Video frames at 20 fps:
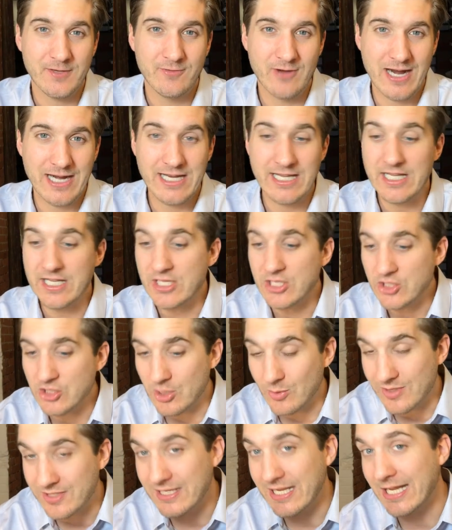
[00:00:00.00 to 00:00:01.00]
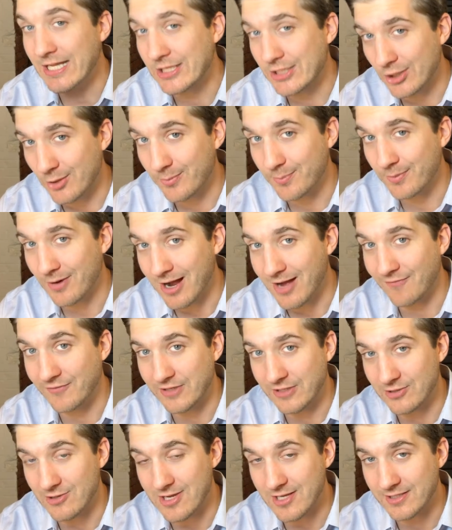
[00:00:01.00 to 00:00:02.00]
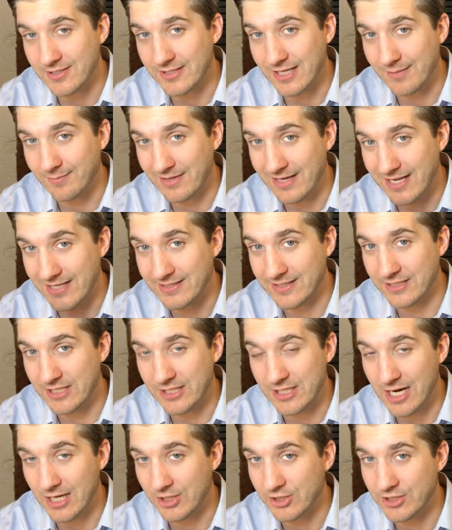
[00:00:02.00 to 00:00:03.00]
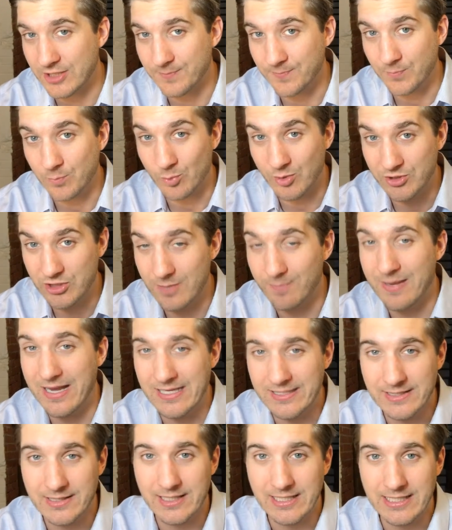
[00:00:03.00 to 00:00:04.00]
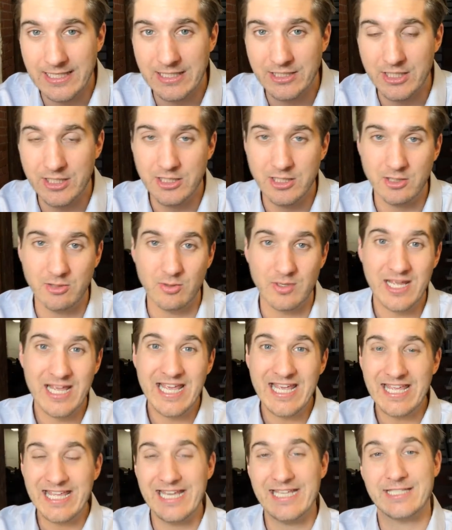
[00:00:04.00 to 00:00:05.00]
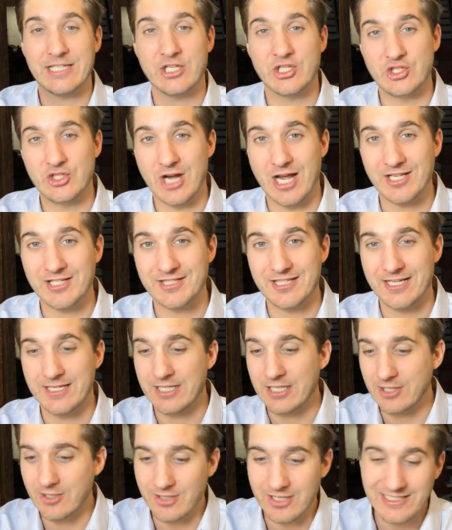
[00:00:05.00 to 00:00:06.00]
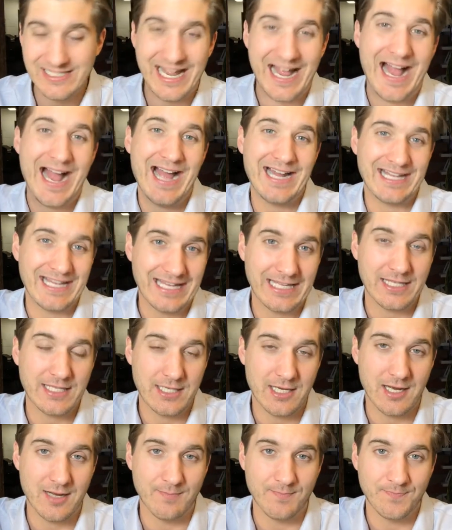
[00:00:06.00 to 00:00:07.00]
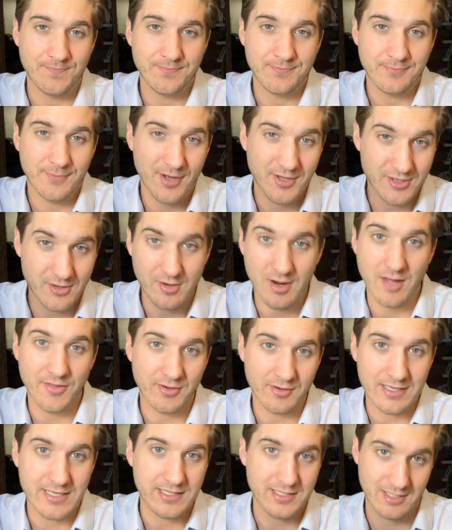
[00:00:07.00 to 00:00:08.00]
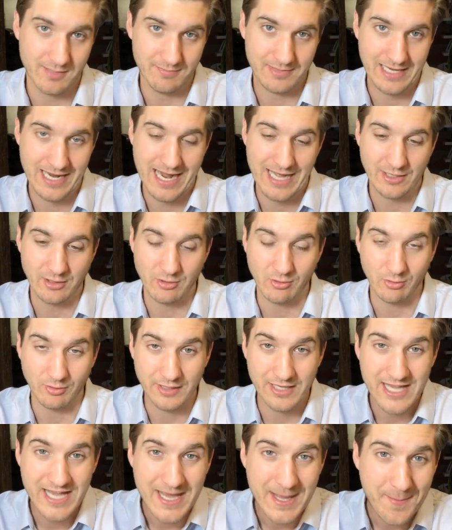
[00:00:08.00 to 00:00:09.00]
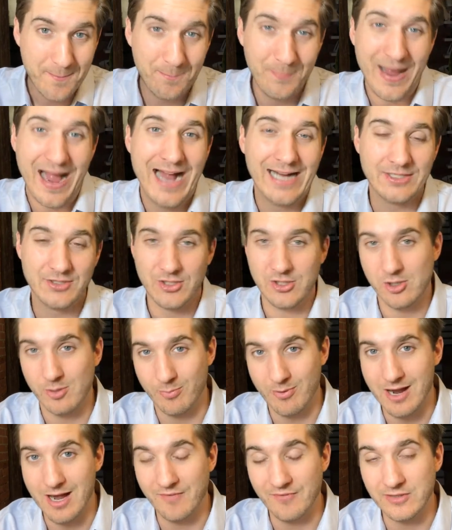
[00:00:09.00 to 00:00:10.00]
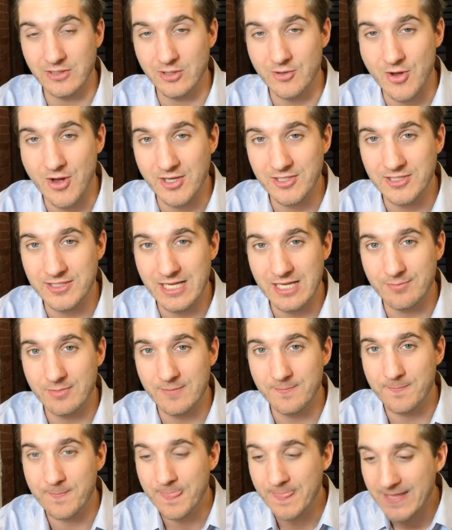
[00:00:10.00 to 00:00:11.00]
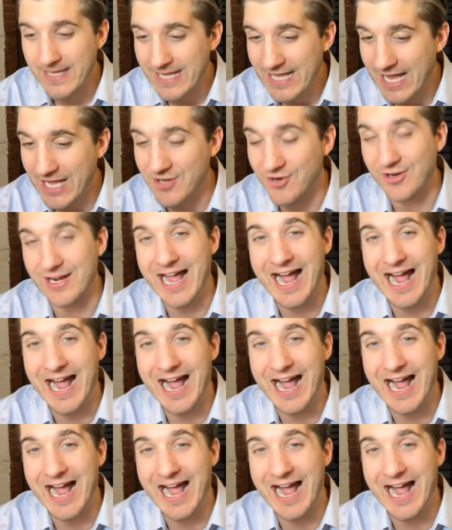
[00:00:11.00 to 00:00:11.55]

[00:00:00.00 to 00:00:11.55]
right? So it's hit your profit and loss statement as a deduction. What you basically need to do is adjust it. You need to add income on your other income category back to your profit and loss statement, and you're